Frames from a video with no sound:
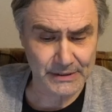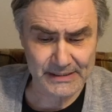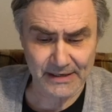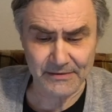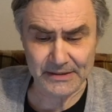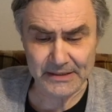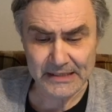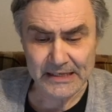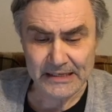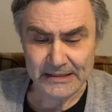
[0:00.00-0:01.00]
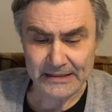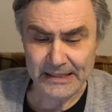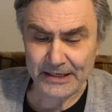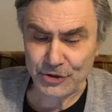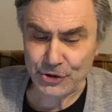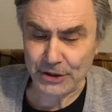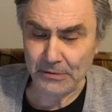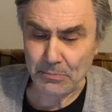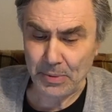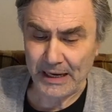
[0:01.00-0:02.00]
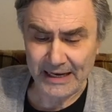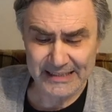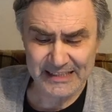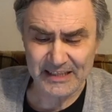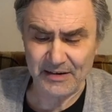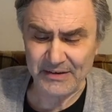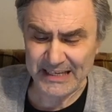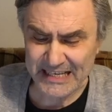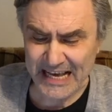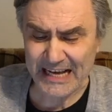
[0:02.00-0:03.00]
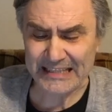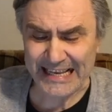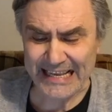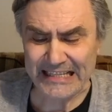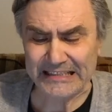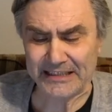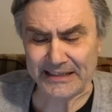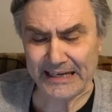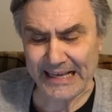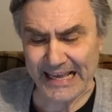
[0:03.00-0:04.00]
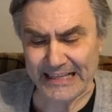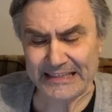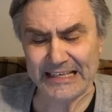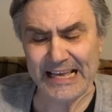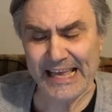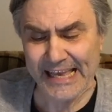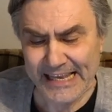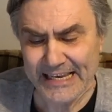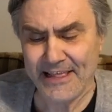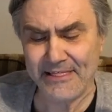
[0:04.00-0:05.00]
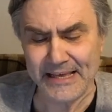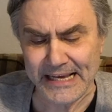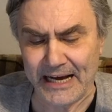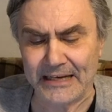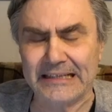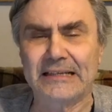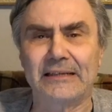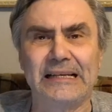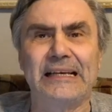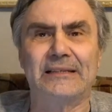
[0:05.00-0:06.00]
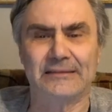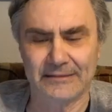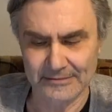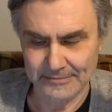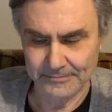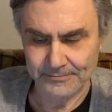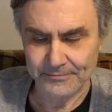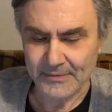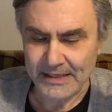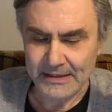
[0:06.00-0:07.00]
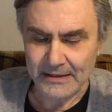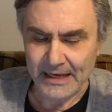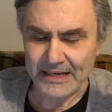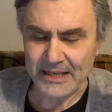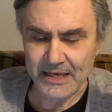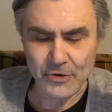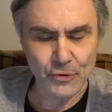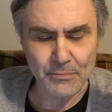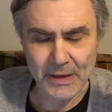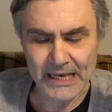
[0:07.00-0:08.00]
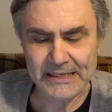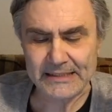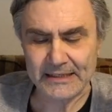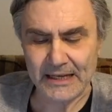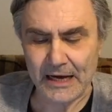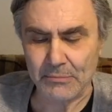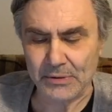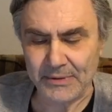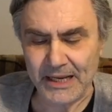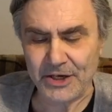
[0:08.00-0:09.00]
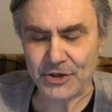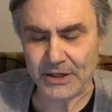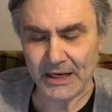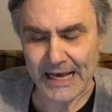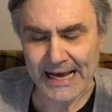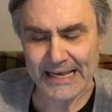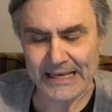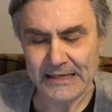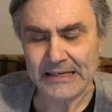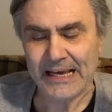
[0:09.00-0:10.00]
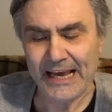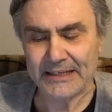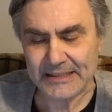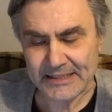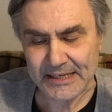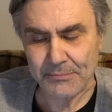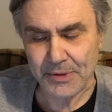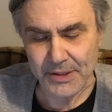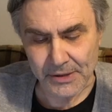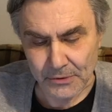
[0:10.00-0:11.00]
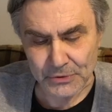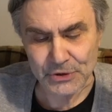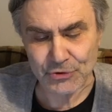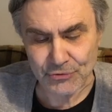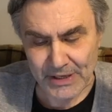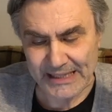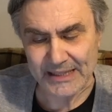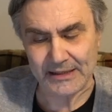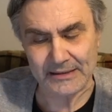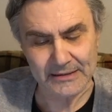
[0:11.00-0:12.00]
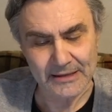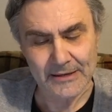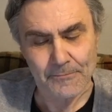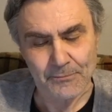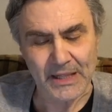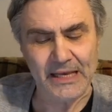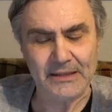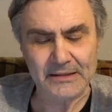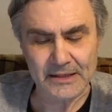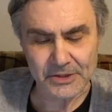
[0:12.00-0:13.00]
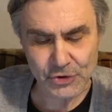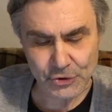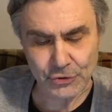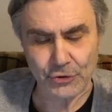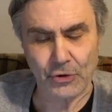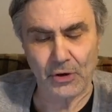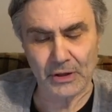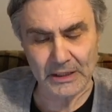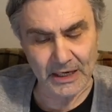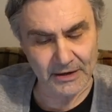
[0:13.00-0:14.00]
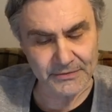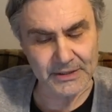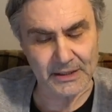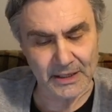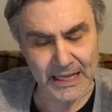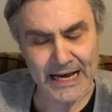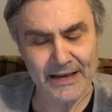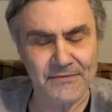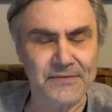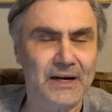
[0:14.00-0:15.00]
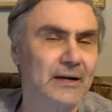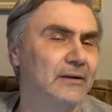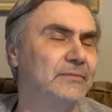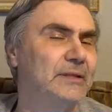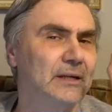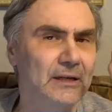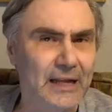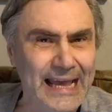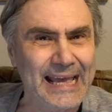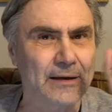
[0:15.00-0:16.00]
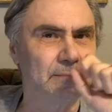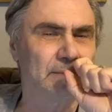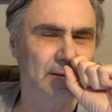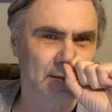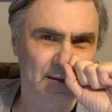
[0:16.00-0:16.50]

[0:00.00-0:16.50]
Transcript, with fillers: 27, there shall positively not enter it anything unclean. And he who makes an abomination lie, except those written in the scroll of the life of the Lamb.